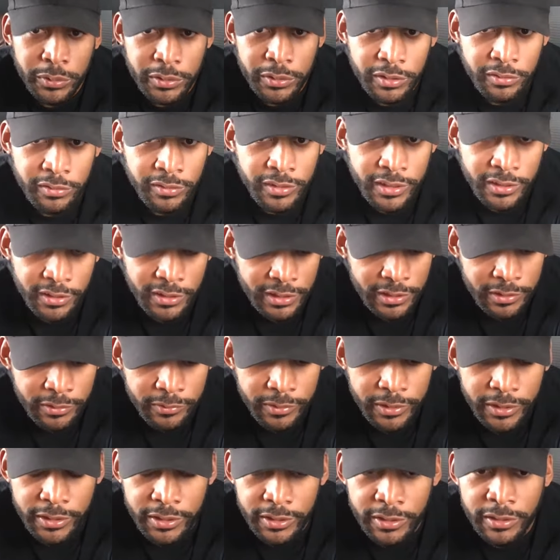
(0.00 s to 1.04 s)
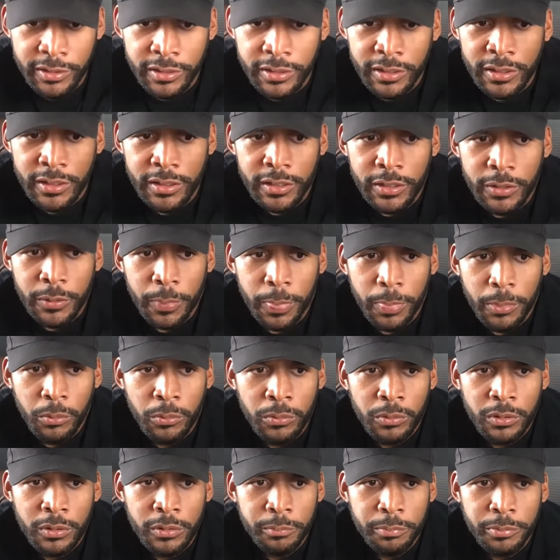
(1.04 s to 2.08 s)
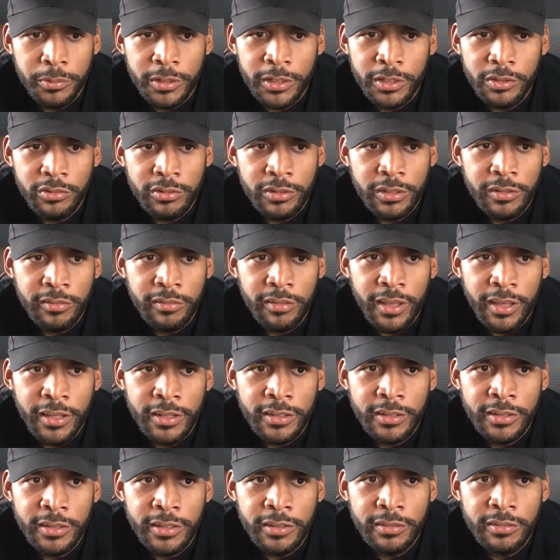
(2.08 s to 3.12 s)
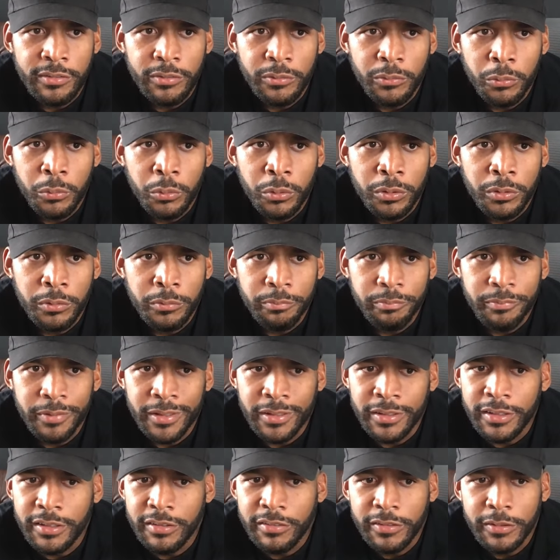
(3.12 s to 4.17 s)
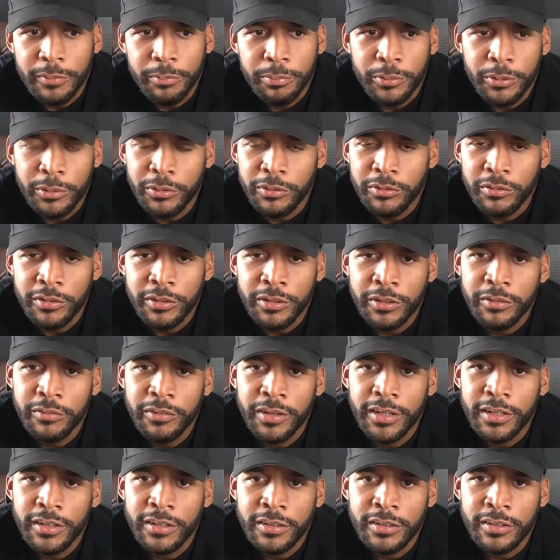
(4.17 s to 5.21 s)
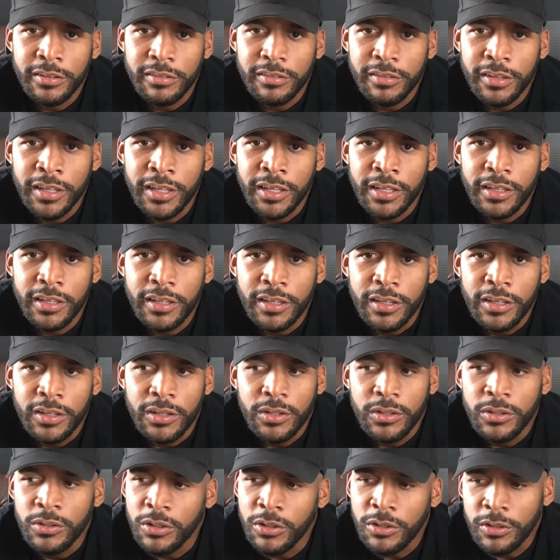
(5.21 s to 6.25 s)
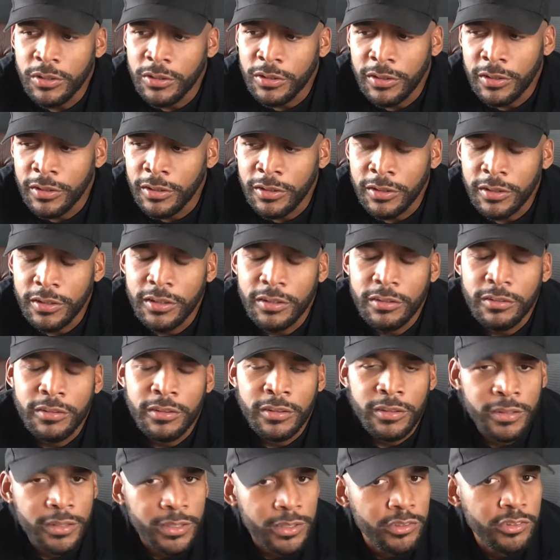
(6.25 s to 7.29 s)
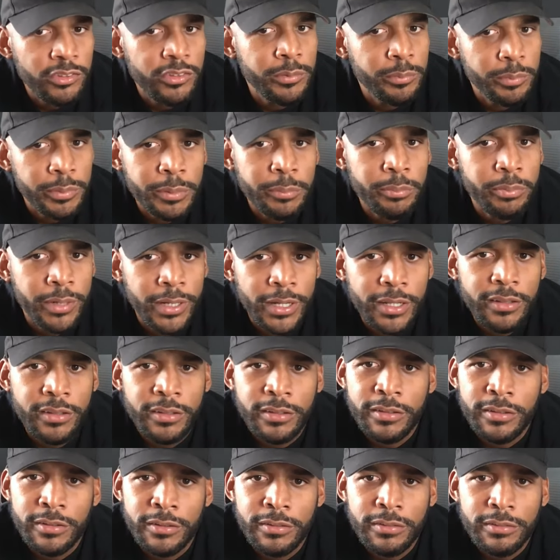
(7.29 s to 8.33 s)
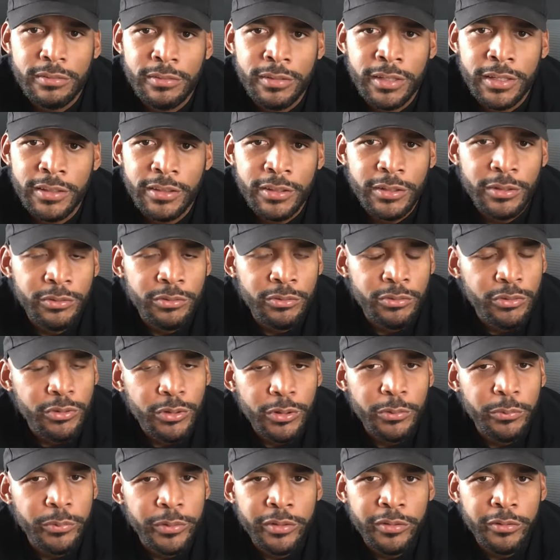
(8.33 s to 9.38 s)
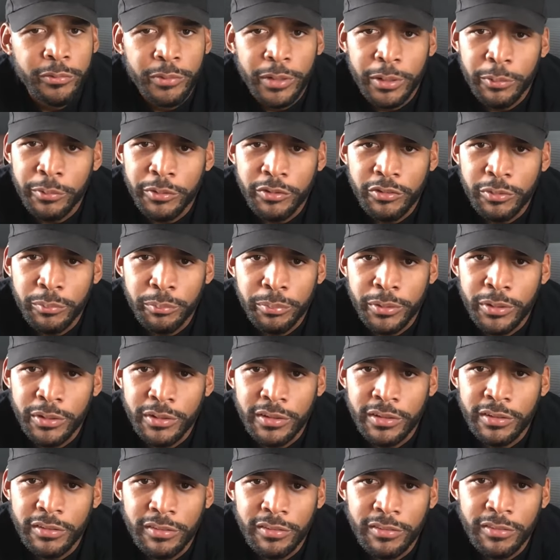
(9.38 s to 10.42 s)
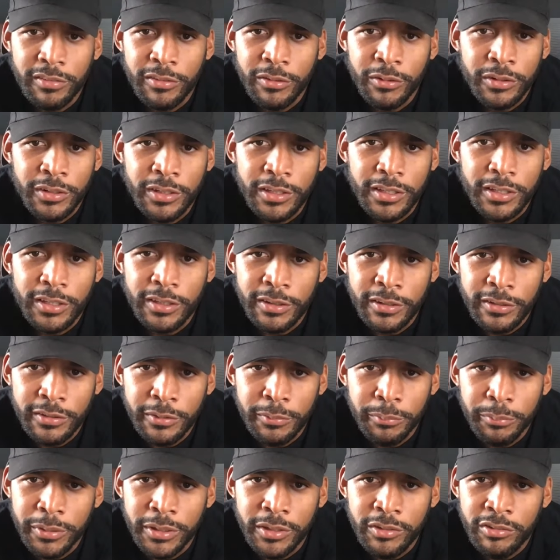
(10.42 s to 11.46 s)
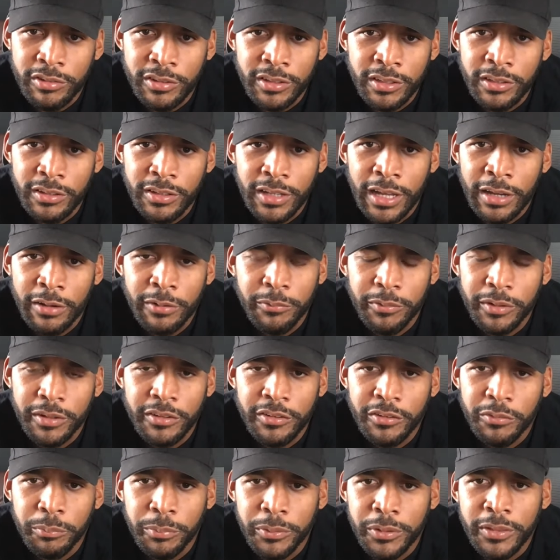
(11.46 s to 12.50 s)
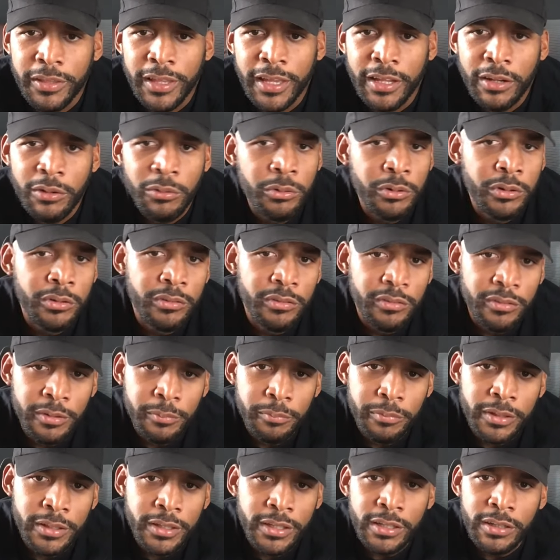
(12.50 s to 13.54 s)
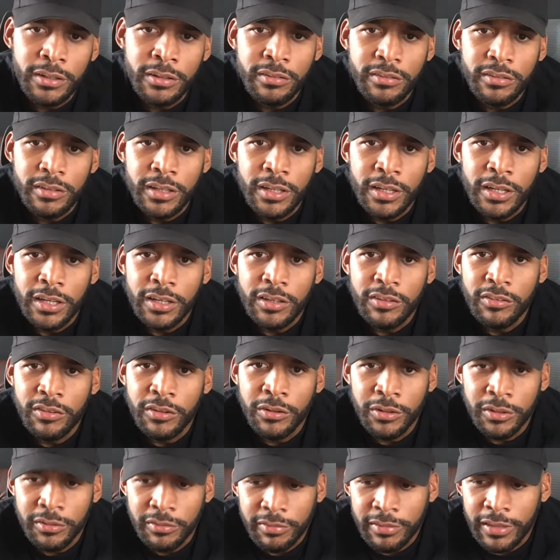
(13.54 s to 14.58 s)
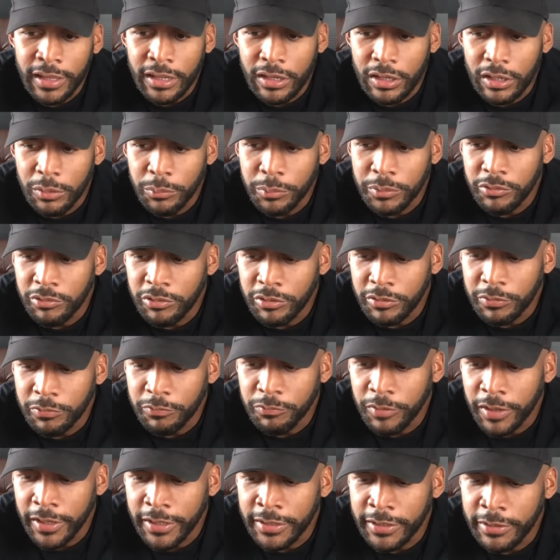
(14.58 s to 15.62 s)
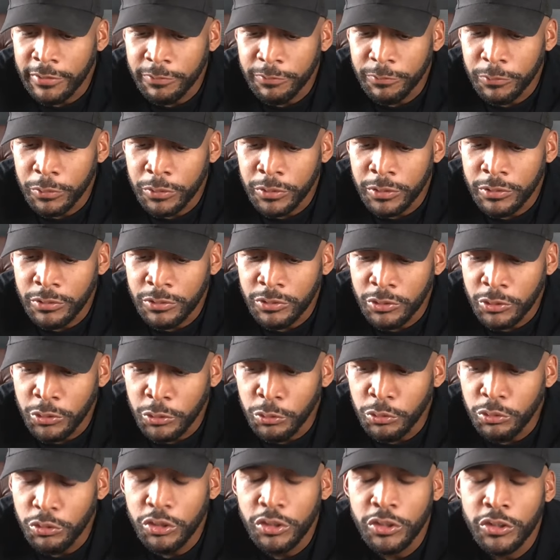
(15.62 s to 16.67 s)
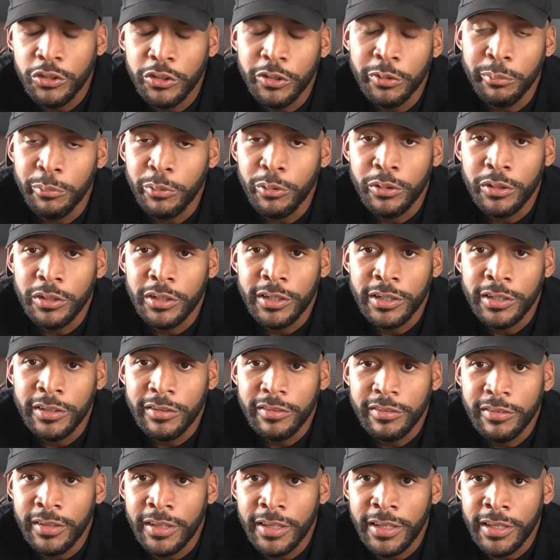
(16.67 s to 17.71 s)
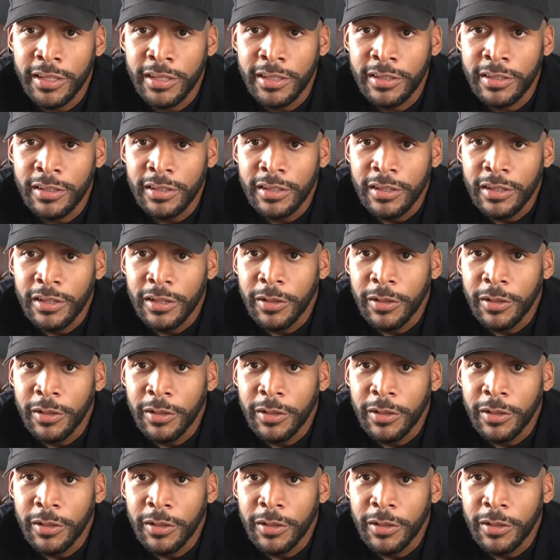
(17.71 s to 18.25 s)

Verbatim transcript: with the set decorator or production designer and, or at least the producer and director, and say, no, this should be practical. Like, there's no reason why we should build this. It's going to kill the budget. I would rather spend that on something else. So it's not always just fighting for you to do more. It's saying,